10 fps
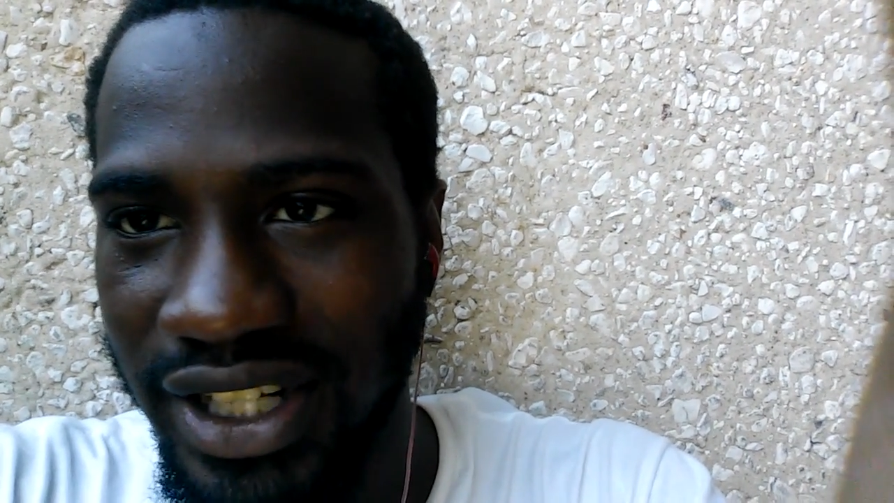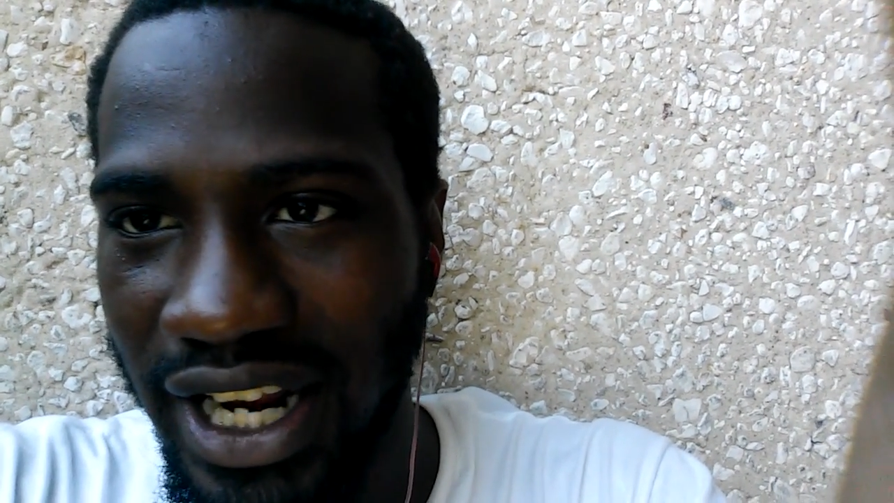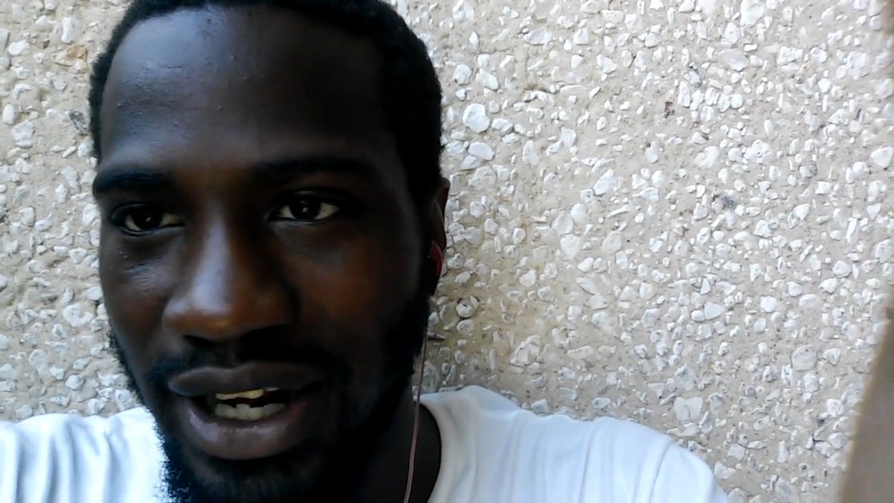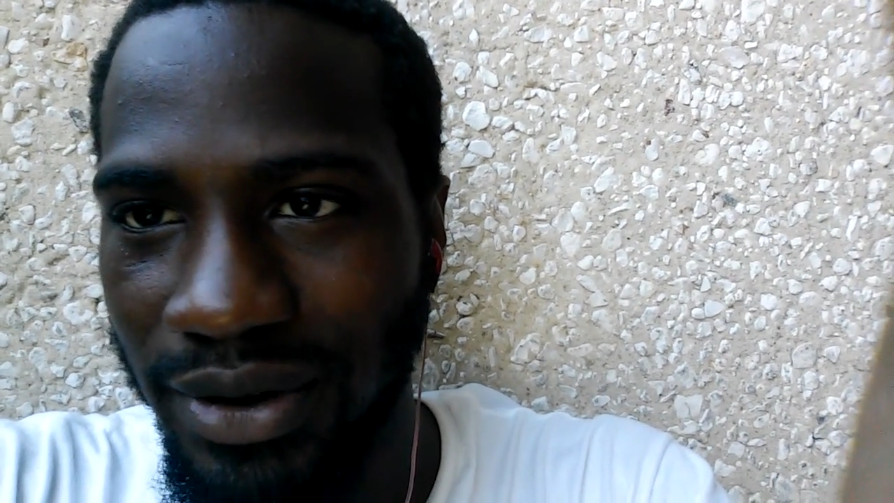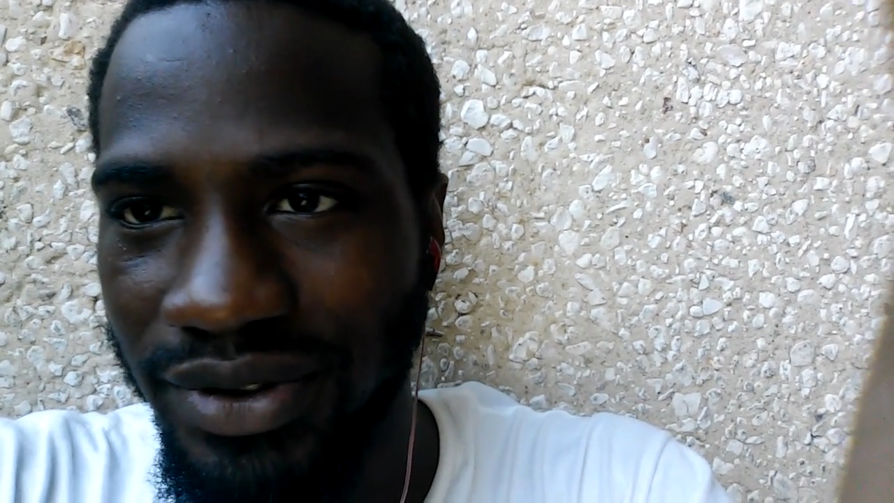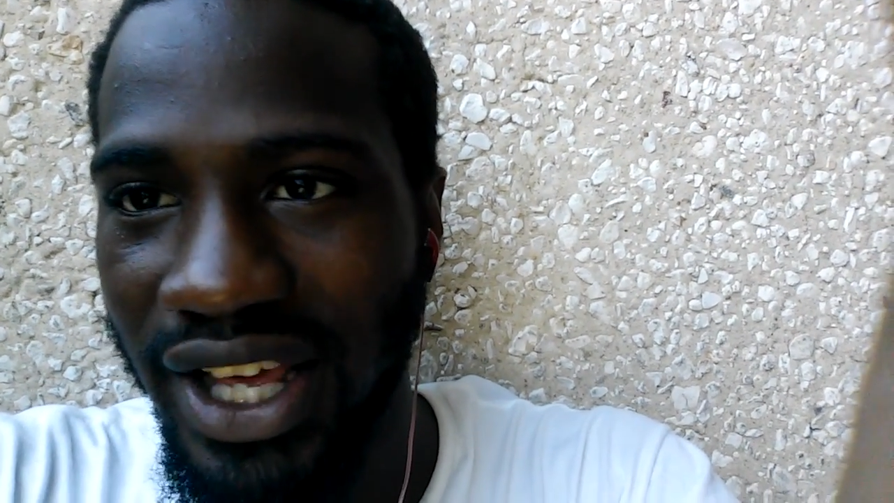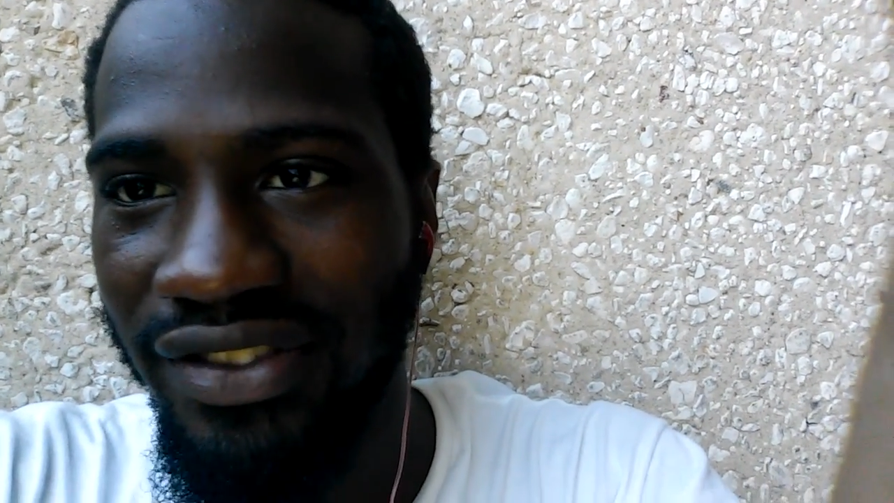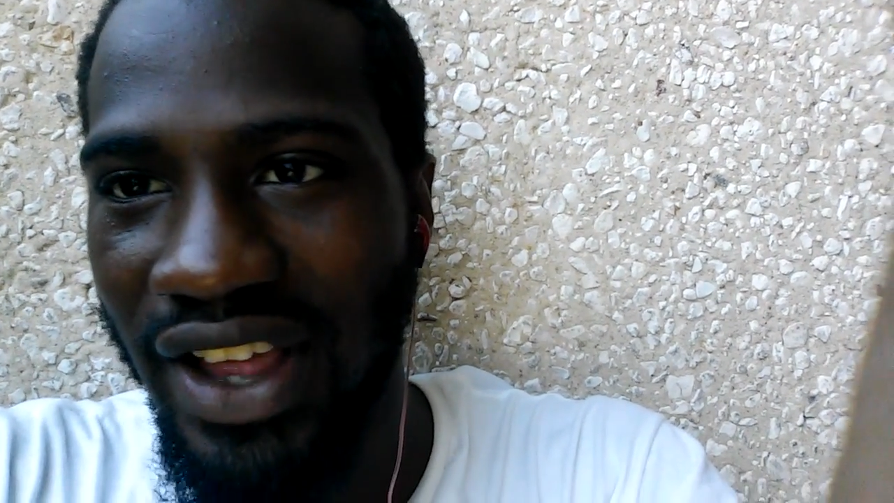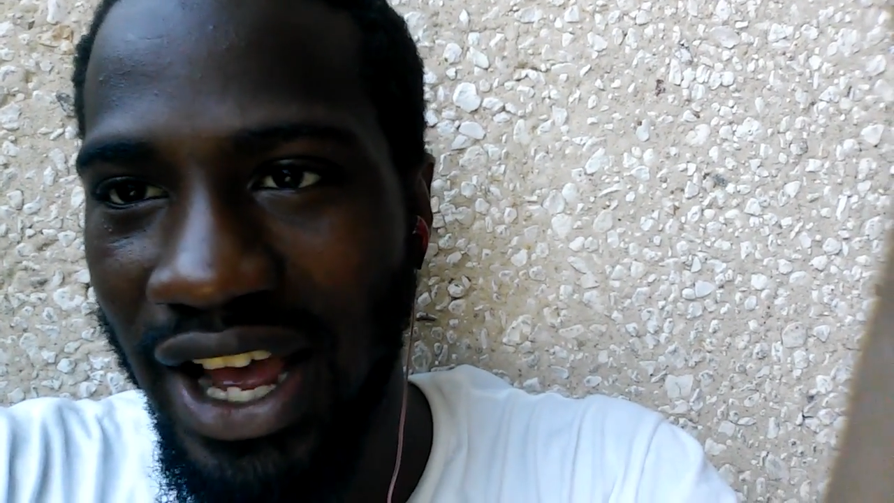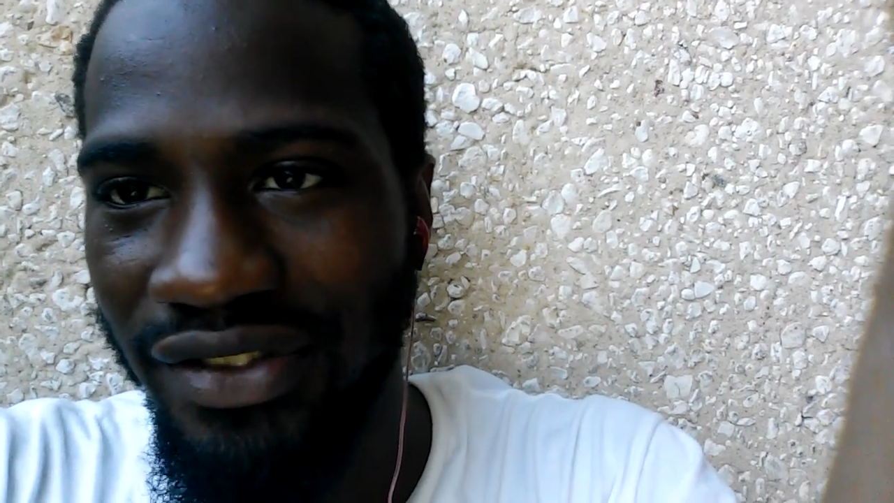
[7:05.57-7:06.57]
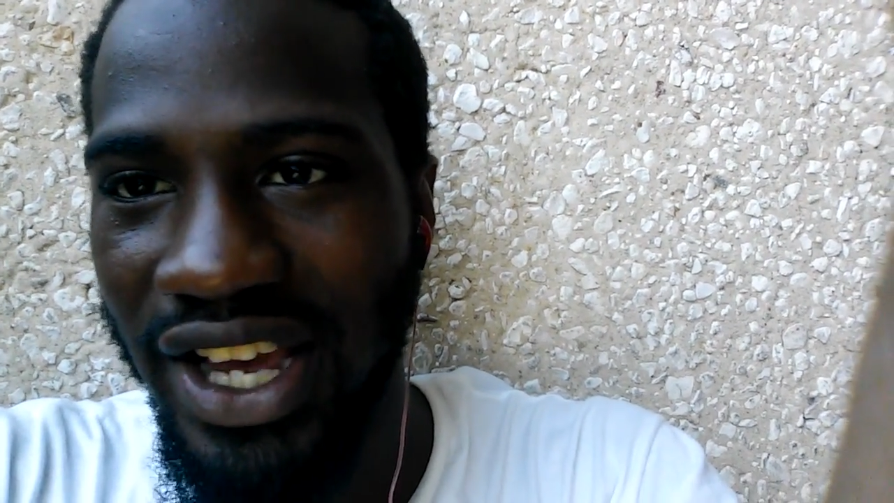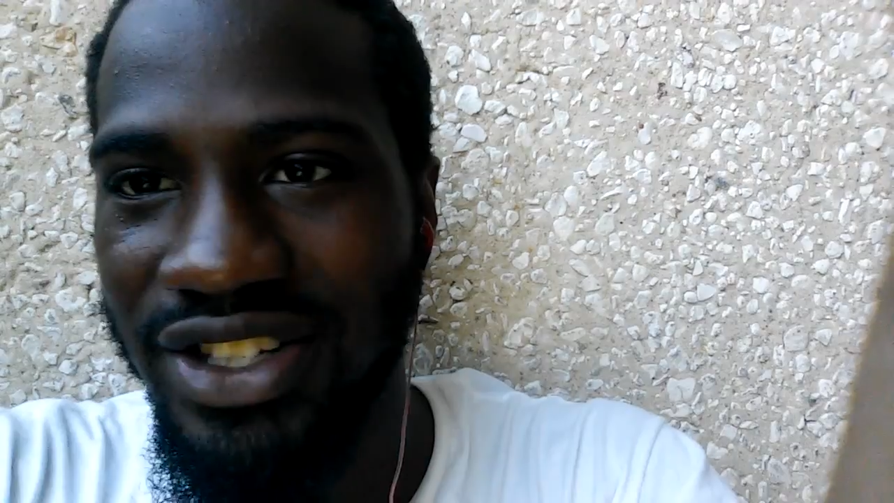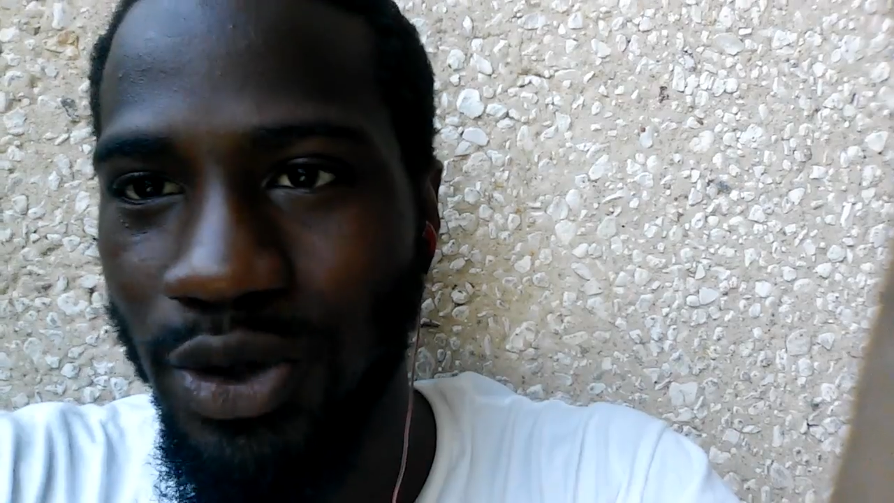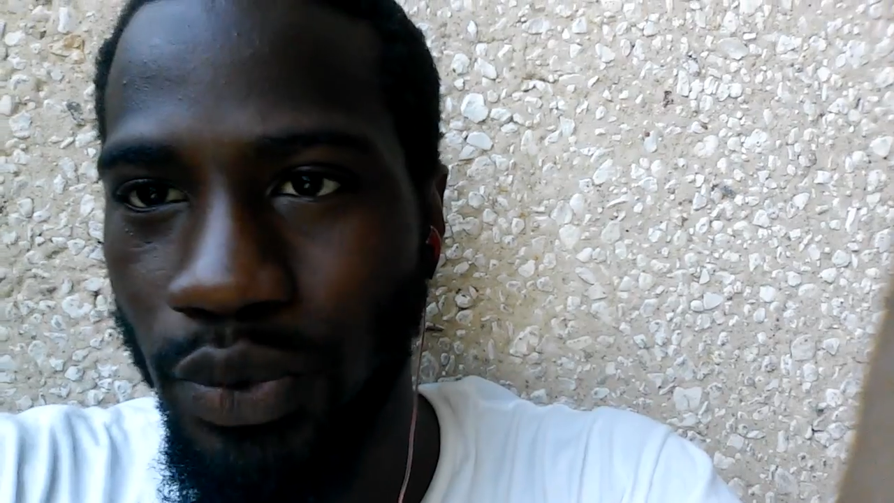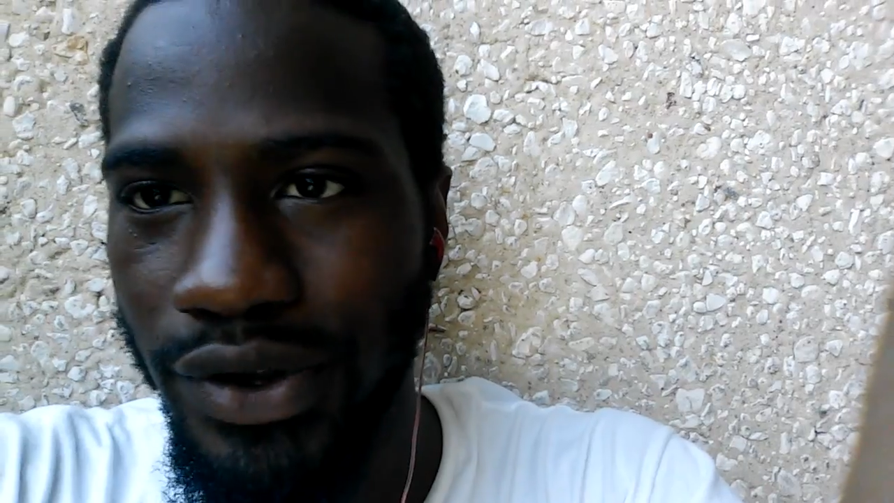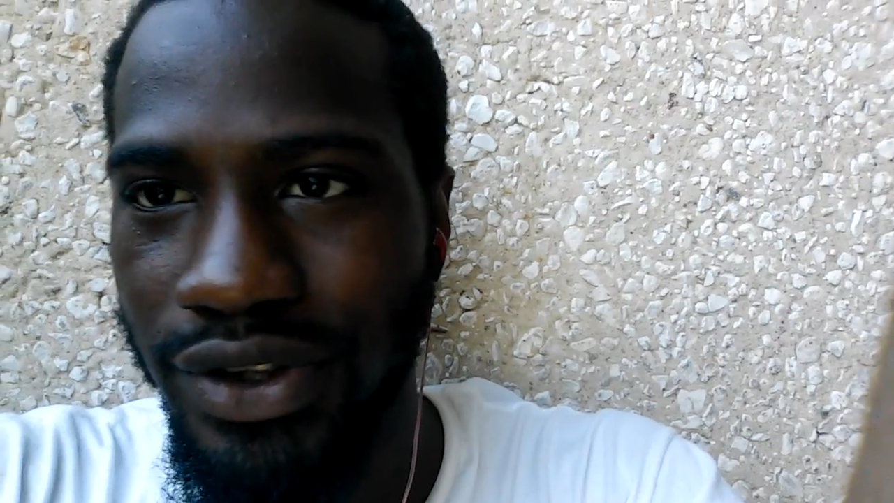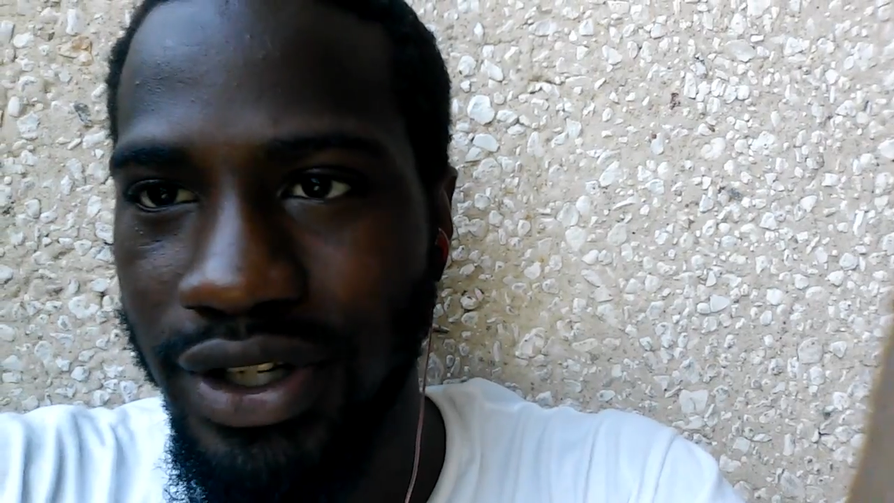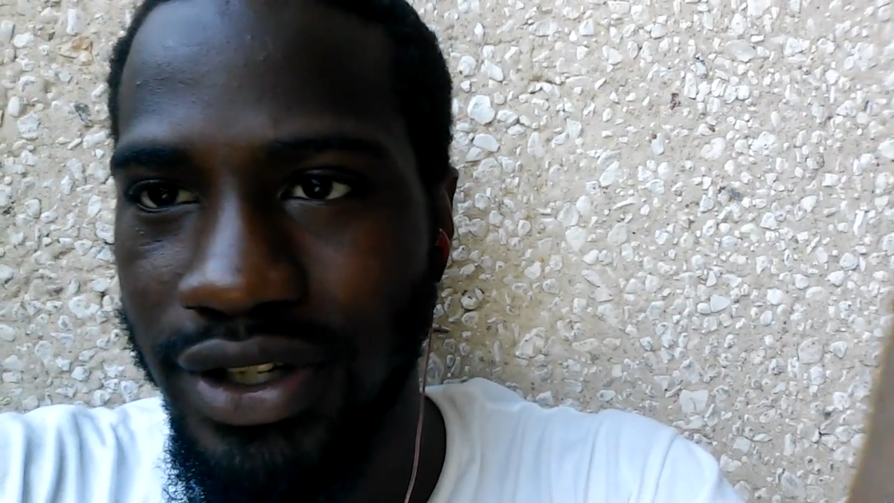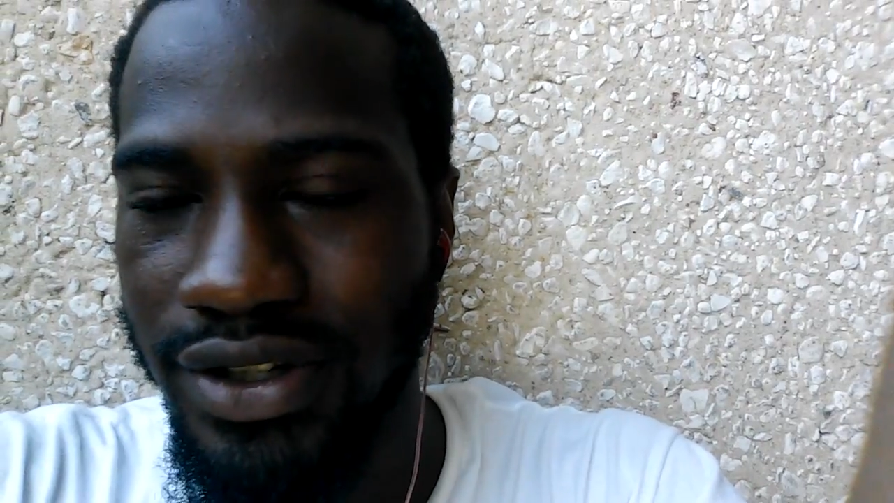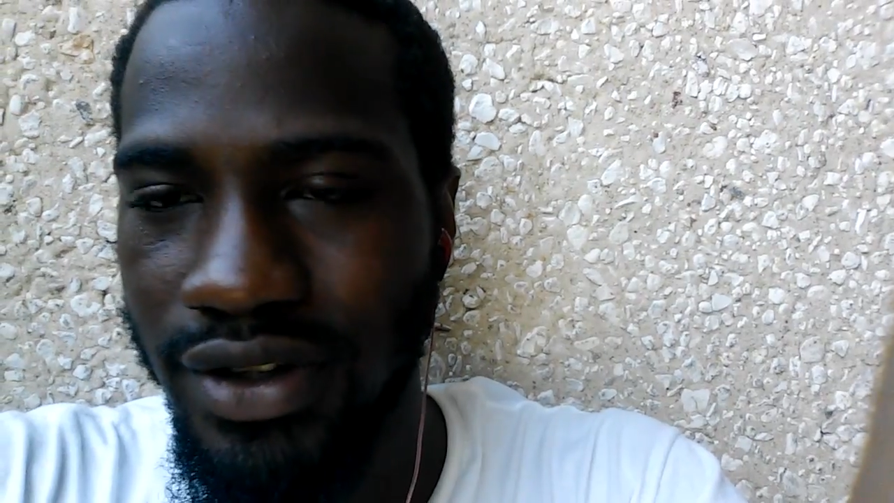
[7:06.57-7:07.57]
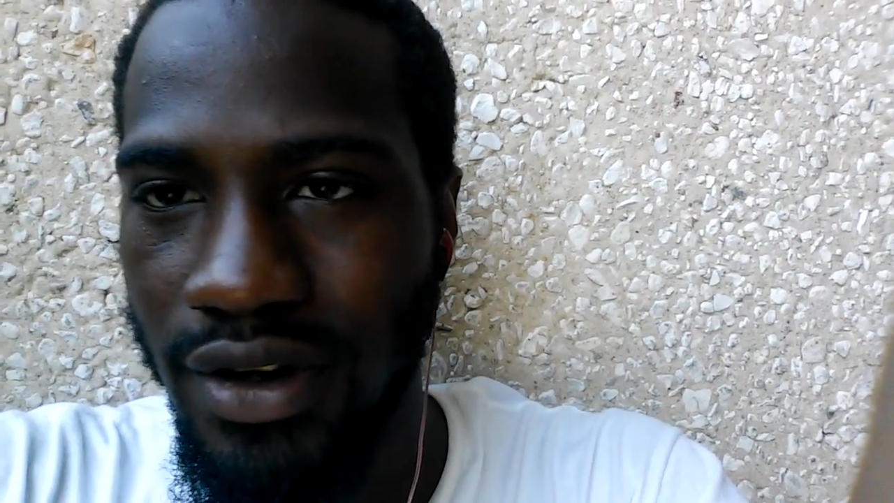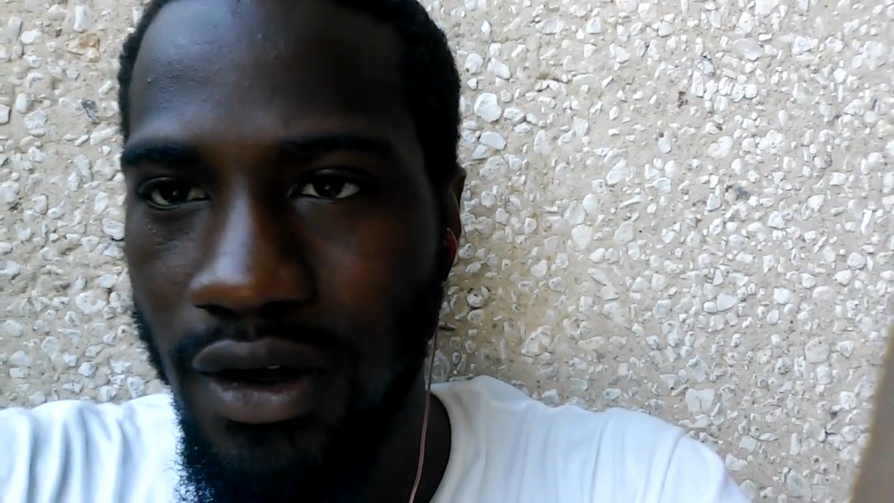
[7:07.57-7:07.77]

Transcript: it out that now that's the wilderness.